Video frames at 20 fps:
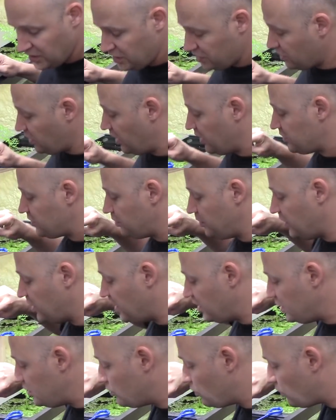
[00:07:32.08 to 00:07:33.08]
cost me
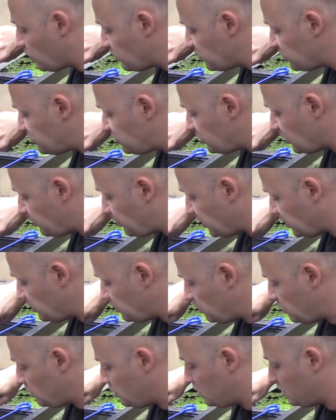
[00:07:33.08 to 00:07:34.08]
any more in shipping.
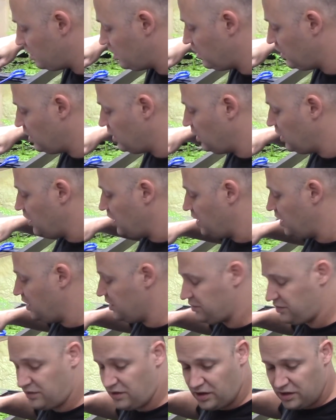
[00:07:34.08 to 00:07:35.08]

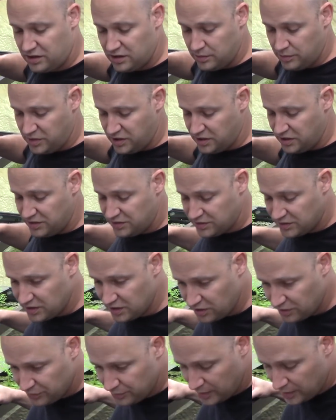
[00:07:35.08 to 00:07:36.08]
It's not going to be any skin
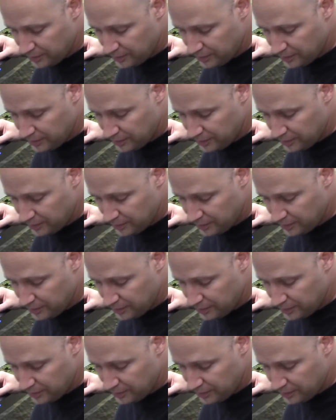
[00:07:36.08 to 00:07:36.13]
off my